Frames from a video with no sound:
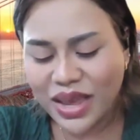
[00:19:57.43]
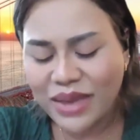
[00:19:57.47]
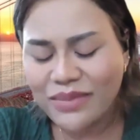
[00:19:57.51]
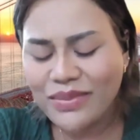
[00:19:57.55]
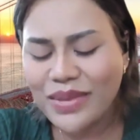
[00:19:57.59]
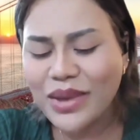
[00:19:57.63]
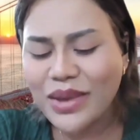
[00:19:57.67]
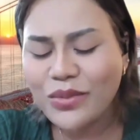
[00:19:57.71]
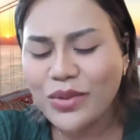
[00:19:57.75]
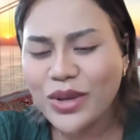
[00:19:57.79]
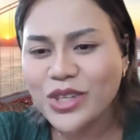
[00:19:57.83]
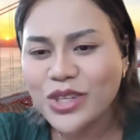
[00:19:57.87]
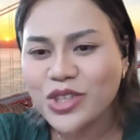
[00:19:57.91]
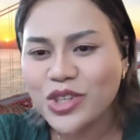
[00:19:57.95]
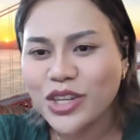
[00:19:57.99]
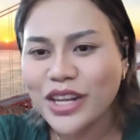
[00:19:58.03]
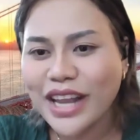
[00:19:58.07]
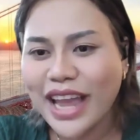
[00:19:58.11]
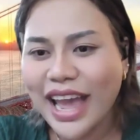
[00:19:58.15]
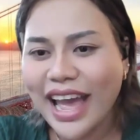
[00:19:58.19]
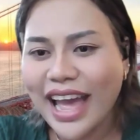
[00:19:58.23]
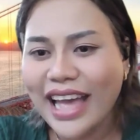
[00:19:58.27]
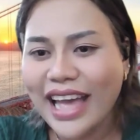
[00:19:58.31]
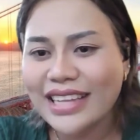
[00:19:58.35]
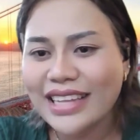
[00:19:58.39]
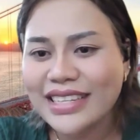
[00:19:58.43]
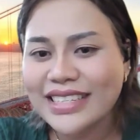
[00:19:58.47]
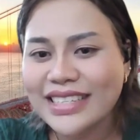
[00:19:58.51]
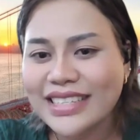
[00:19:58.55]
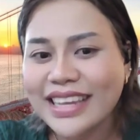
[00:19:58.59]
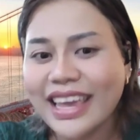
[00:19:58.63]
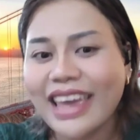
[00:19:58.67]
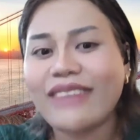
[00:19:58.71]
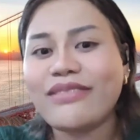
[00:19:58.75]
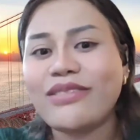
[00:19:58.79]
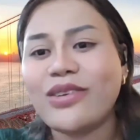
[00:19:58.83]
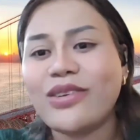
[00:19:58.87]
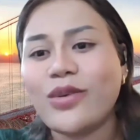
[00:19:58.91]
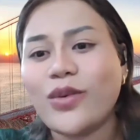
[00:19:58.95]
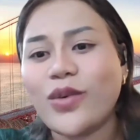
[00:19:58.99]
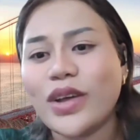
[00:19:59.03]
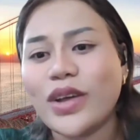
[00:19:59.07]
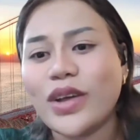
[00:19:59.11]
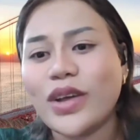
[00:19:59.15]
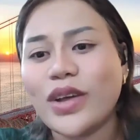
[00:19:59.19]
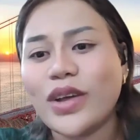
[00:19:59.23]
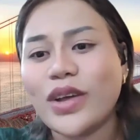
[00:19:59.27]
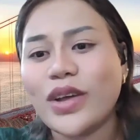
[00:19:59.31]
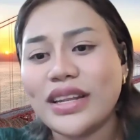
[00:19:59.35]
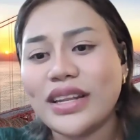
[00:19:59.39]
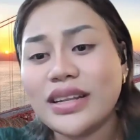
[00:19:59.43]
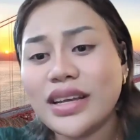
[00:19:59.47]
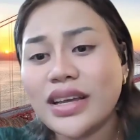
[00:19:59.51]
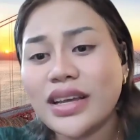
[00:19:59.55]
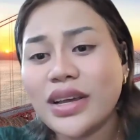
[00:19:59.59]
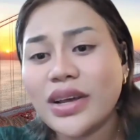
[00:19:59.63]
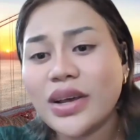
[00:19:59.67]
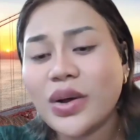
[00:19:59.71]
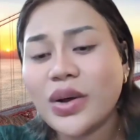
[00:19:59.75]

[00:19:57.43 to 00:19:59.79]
maybe we should ask everyone